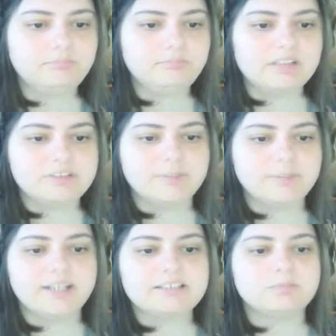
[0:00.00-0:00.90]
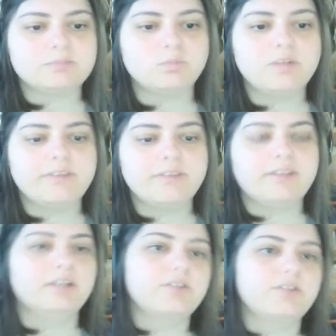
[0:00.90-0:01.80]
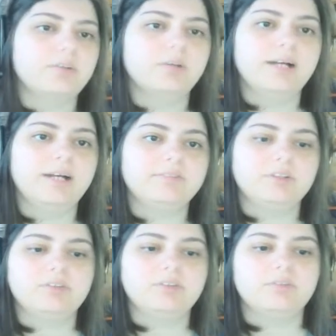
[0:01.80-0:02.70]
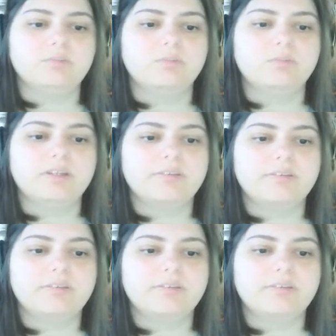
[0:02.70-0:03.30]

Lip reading: See, we got some width here, so we'll have to do some width.